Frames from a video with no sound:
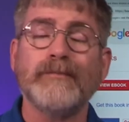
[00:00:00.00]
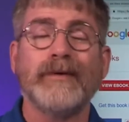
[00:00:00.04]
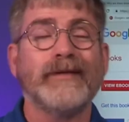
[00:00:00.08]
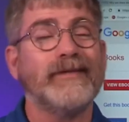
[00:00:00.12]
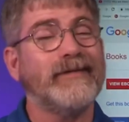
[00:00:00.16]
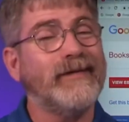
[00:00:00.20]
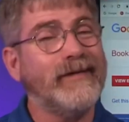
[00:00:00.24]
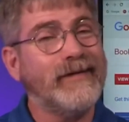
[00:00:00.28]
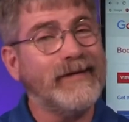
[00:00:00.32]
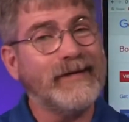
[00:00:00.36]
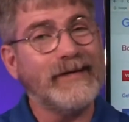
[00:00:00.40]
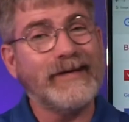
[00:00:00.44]

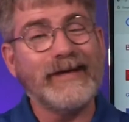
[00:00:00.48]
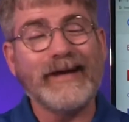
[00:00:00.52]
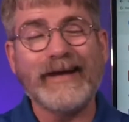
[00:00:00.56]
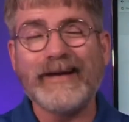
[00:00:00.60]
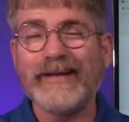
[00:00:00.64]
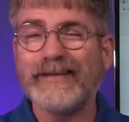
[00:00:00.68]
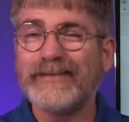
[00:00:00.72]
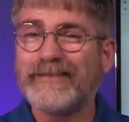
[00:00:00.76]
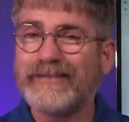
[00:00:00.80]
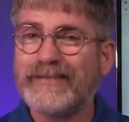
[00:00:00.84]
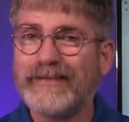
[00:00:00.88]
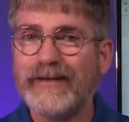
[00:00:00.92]
But then
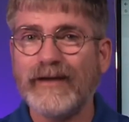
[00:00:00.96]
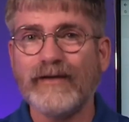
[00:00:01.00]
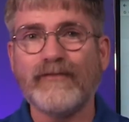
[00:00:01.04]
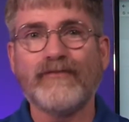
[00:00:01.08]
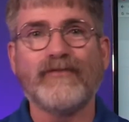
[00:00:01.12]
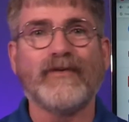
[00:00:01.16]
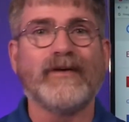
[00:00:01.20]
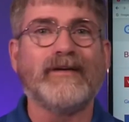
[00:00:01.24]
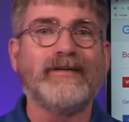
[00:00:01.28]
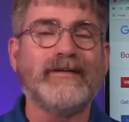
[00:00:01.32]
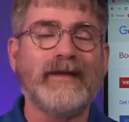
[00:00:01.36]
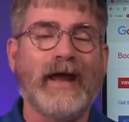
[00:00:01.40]
again, it's tit
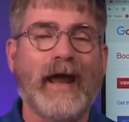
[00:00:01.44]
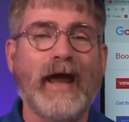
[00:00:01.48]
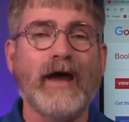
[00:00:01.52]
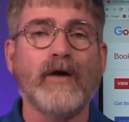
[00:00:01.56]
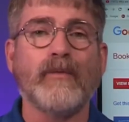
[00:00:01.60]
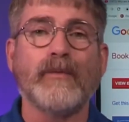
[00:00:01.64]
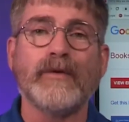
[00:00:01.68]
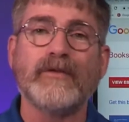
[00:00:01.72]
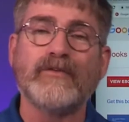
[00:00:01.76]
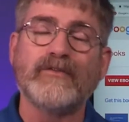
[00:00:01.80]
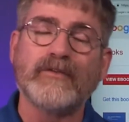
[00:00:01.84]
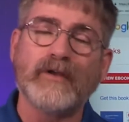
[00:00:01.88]
for
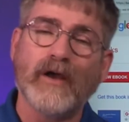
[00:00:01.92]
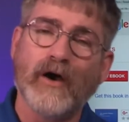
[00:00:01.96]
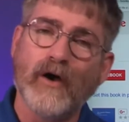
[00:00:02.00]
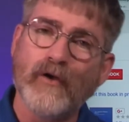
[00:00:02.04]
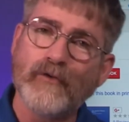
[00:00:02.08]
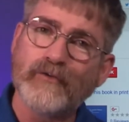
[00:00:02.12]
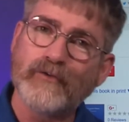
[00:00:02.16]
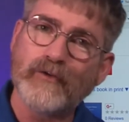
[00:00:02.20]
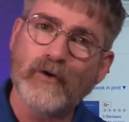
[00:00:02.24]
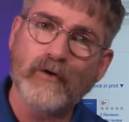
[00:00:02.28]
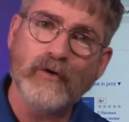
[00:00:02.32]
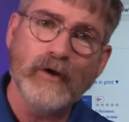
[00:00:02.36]
tat. We see
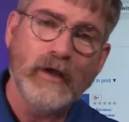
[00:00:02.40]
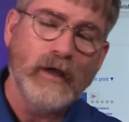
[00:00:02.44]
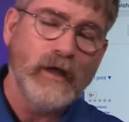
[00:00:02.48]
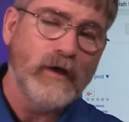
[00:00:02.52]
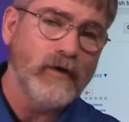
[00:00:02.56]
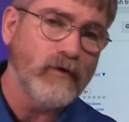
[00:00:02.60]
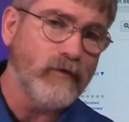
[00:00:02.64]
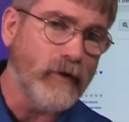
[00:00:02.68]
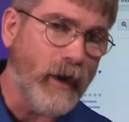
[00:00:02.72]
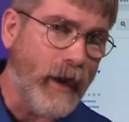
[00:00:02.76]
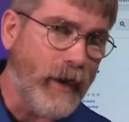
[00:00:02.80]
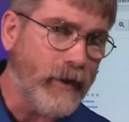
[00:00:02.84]
also
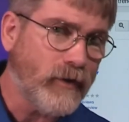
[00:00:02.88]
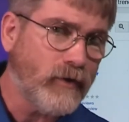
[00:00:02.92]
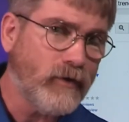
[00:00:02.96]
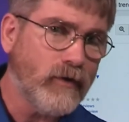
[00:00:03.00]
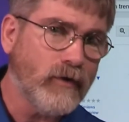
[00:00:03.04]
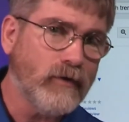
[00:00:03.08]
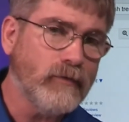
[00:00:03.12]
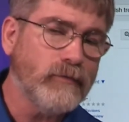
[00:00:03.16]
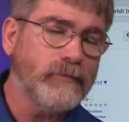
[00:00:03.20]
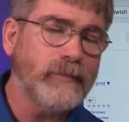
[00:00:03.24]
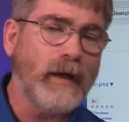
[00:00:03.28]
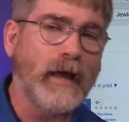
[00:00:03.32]

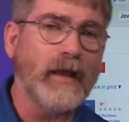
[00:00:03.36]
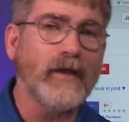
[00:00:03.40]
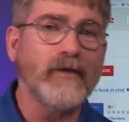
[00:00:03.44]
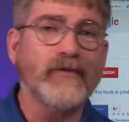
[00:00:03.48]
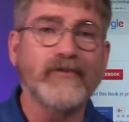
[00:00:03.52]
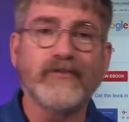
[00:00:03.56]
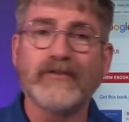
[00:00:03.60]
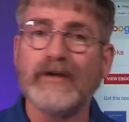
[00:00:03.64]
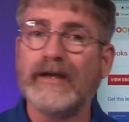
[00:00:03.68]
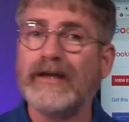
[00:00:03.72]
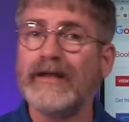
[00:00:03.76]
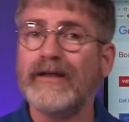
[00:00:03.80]
radical
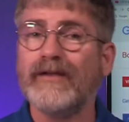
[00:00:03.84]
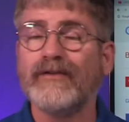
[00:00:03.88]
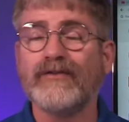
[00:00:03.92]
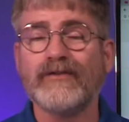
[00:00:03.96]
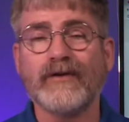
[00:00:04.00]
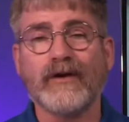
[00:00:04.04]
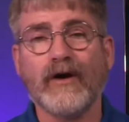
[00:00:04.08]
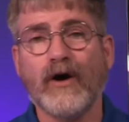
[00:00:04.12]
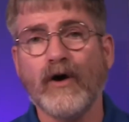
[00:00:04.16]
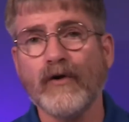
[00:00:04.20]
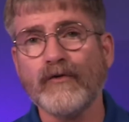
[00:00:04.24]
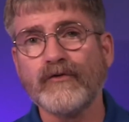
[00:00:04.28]
Palestinians
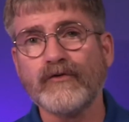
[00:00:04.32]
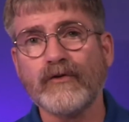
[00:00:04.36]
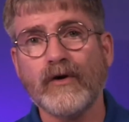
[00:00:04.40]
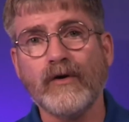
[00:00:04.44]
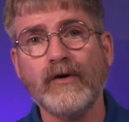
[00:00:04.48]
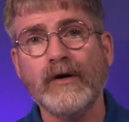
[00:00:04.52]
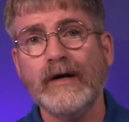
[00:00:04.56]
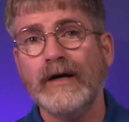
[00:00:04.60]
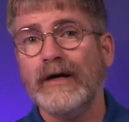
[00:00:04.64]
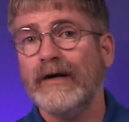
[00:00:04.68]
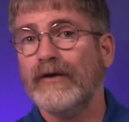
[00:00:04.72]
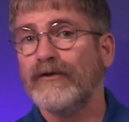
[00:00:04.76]
that
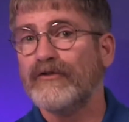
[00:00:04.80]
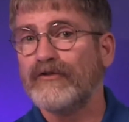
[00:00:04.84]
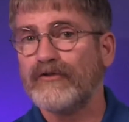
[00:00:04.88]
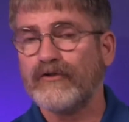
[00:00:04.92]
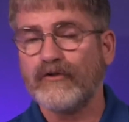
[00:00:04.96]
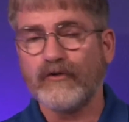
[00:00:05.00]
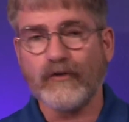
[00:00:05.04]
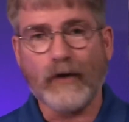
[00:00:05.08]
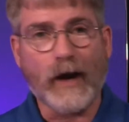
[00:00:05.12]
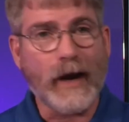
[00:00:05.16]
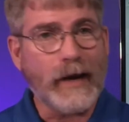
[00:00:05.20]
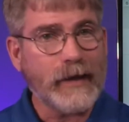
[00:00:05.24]
also
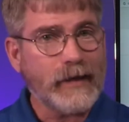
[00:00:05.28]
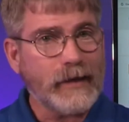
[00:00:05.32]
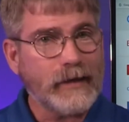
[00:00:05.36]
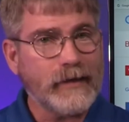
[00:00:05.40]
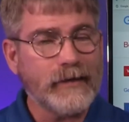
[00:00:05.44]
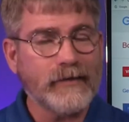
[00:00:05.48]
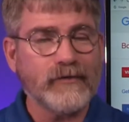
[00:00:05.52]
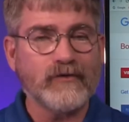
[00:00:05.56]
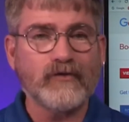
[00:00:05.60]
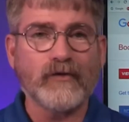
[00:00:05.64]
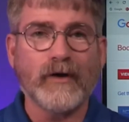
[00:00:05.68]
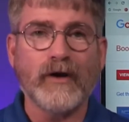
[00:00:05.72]
strike
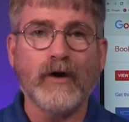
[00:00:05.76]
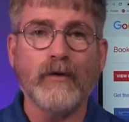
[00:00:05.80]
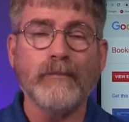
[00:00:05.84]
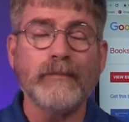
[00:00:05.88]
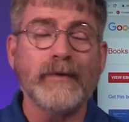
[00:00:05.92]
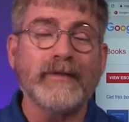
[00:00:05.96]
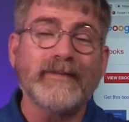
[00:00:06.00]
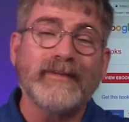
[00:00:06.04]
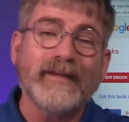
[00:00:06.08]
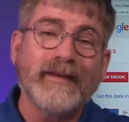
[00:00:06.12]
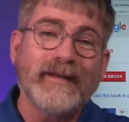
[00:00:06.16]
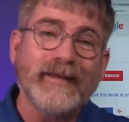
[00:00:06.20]
at Israel,
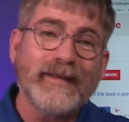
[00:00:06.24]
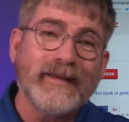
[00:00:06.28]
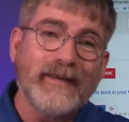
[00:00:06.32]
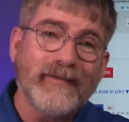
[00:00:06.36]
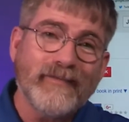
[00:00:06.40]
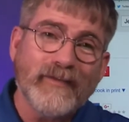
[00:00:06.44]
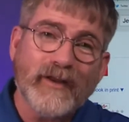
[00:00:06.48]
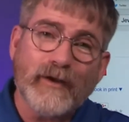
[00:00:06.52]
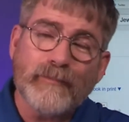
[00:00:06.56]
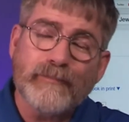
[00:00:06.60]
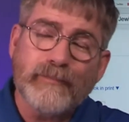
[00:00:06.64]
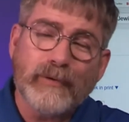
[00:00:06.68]
but then
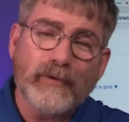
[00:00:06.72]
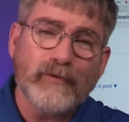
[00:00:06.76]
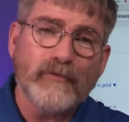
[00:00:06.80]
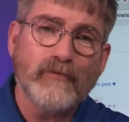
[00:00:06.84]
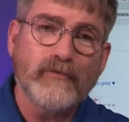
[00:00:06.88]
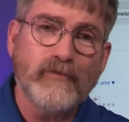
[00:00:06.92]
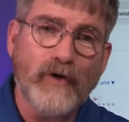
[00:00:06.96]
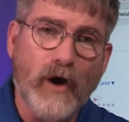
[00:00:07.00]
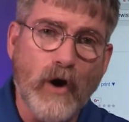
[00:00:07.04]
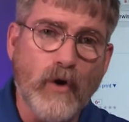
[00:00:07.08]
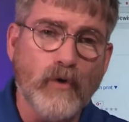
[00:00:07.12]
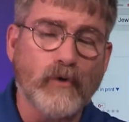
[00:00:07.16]
again, they're
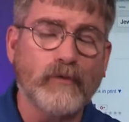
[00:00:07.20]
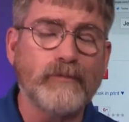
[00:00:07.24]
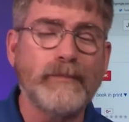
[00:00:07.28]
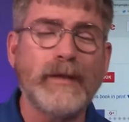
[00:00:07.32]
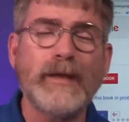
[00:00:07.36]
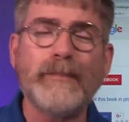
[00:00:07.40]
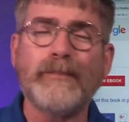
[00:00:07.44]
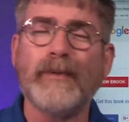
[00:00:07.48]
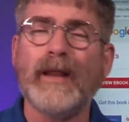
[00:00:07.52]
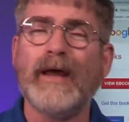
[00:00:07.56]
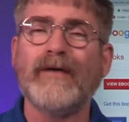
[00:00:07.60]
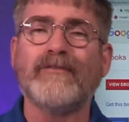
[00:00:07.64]
provoked.
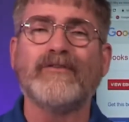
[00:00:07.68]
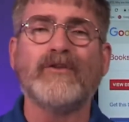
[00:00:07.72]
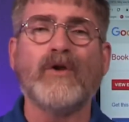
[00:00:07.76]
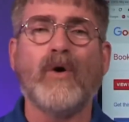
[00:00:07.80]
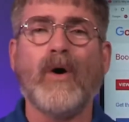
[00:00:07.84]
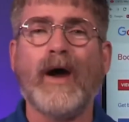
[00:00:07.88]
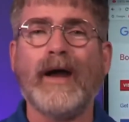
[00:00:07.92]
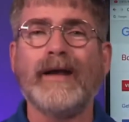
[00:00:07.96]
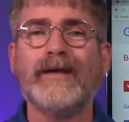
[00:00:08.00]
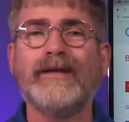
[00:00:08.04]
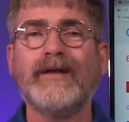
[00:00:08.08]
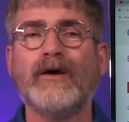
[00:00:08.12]
People have
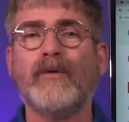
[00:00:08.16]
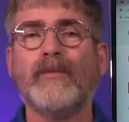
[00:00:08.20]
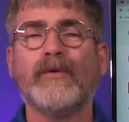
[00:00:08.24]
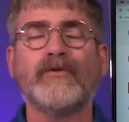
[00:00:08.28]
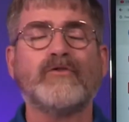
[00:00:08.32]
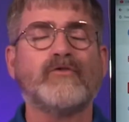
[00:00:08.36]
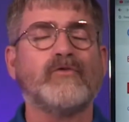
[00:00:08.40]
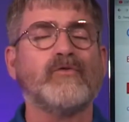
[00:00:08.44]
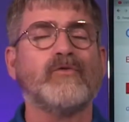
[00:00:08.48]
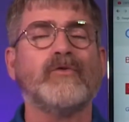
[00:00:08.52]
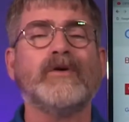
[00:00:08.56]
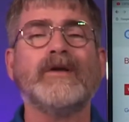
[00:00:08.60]
no idea
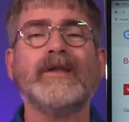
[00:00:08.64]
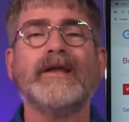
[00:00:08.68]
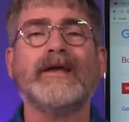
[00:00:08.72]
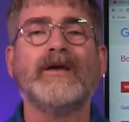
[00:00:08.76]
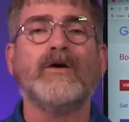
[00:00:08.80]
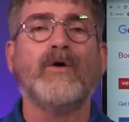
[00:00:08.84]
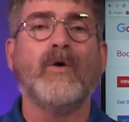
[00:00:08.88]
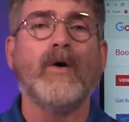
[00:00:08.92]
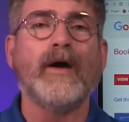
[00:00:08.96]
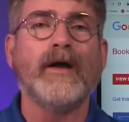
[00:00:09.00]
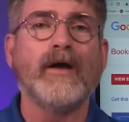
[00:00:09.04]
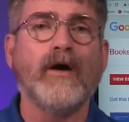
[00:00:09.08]
what's really
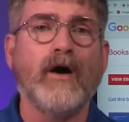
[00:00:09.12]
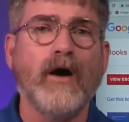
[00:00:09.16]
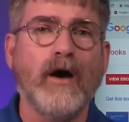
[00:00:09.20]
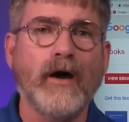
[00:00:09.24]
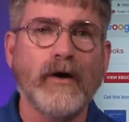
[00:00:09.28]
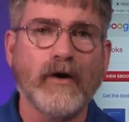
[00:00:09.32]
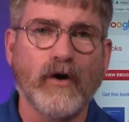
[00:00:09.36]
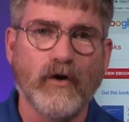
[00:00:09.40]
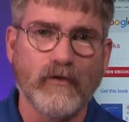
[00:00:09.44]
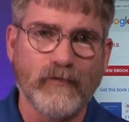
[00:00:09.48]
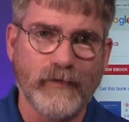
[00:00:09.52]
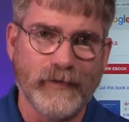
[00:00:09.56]
going
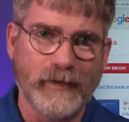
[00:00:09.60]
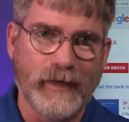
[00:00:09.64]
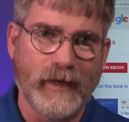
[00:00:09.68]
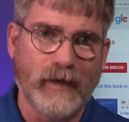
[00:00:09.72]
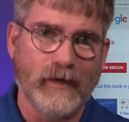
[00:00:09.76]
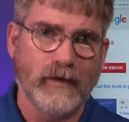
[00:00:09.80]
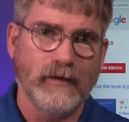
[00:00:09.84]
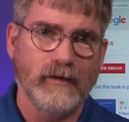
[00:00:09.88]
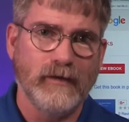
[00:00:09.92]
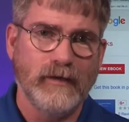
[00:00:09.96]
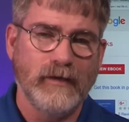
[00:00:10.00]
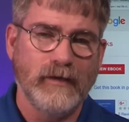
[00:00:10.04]
on over there.